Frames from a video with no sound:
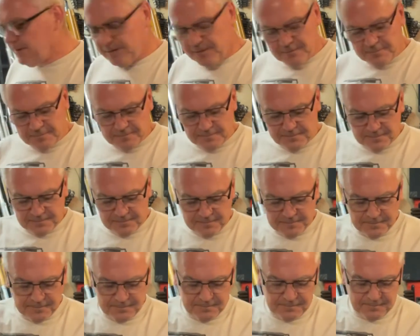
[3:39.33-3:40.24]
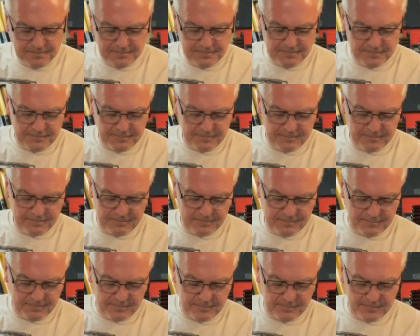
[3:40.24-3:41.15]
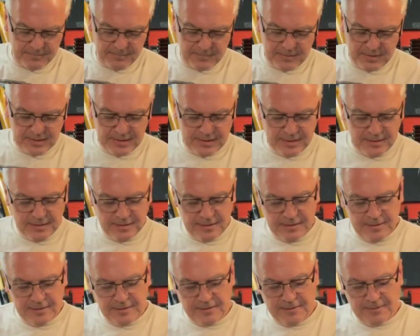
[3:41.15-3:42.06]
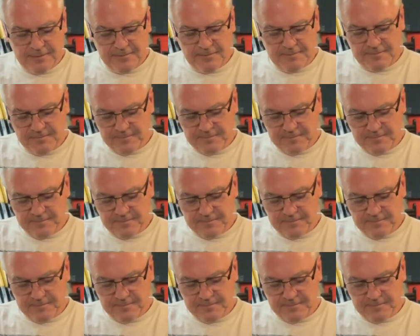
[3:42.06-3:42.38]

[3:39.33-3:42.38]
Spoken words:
No one is speaking in this clip.